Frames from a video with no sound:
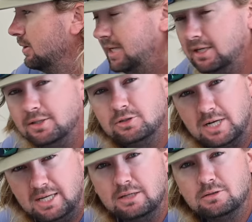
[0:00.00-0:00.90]
get out there and
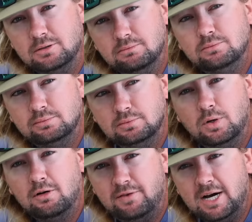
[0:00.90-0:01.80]
try to catch some.
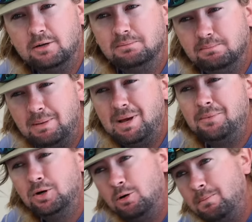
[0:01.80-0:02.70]
We'll go find them. Maybe
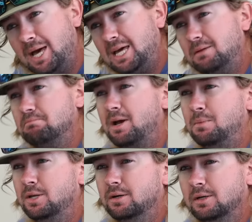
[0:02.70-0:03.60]
they're on bait.
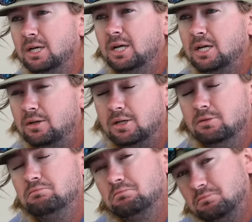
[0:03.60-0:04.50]
Maybe they're, you
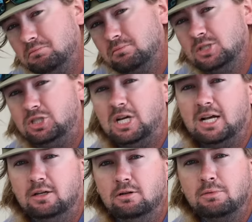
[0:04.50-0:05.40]
know,
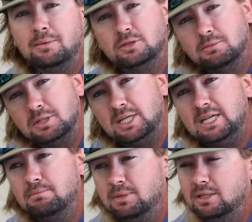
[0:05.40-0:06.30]
shallow. Maybe some are
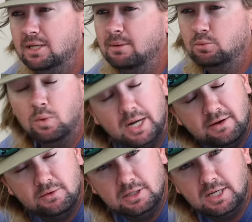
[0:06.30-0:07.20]
deep, mid-depth.
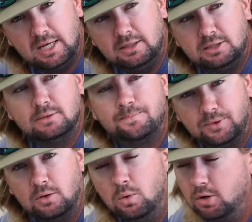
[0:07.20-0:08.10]
Whatever it
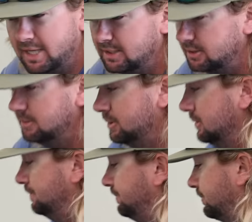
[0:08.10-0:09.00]
takes, we'll go catch some. So